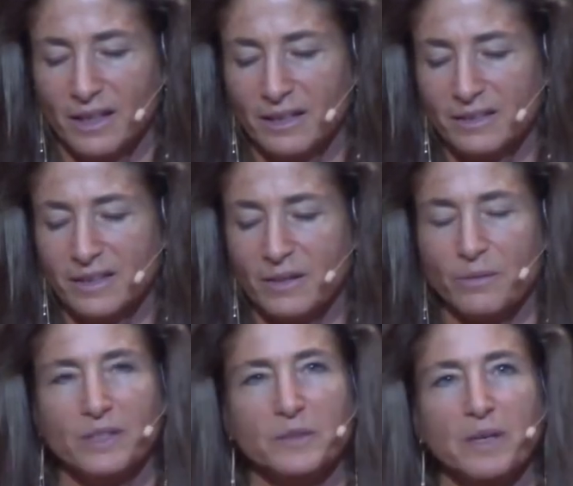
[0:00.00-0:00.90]
is that
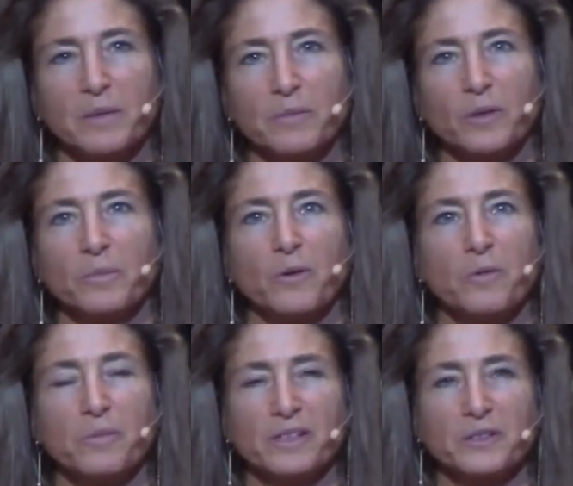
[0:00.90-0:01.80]
we spend more
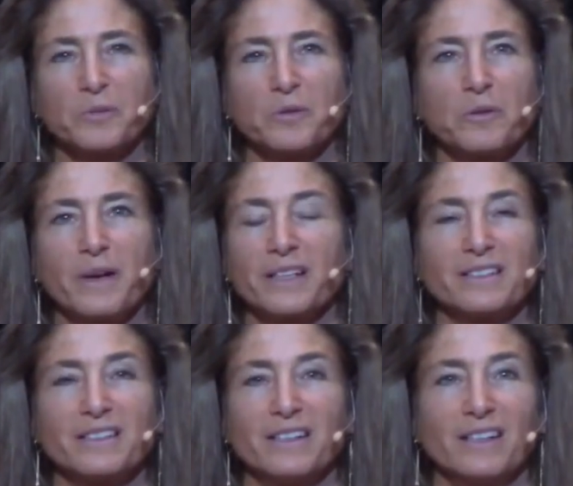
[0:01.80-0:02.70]
moments we're
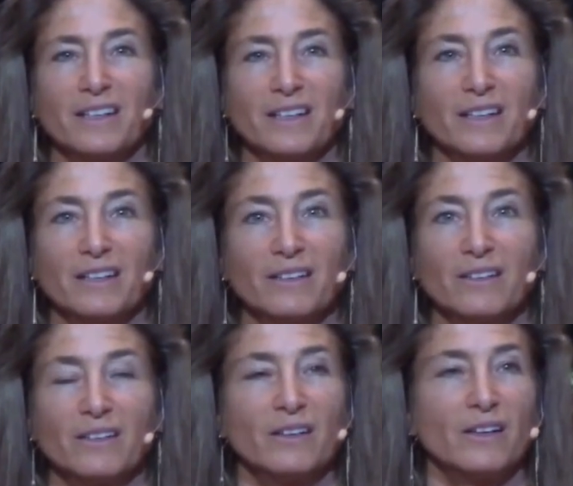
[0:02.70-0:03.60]
resting in